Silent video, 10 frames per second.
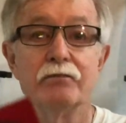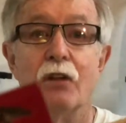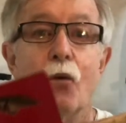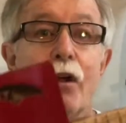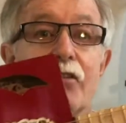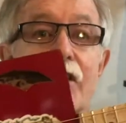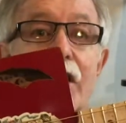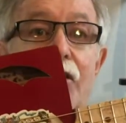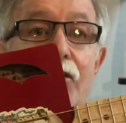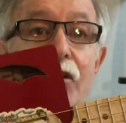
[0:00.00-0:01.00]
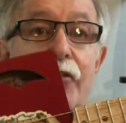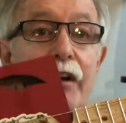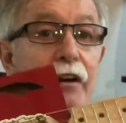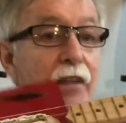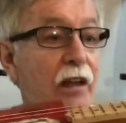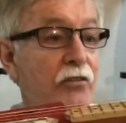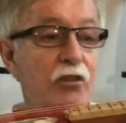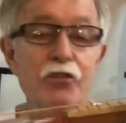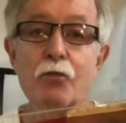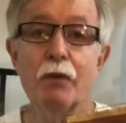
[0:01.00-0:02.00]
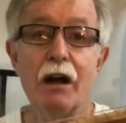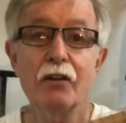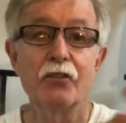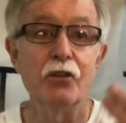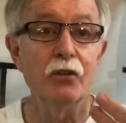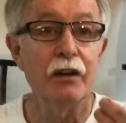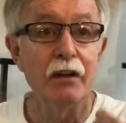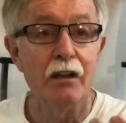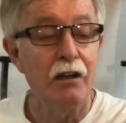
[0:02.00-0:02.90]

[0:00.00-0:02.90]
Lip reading: No resonator on there, that's just the box doing it.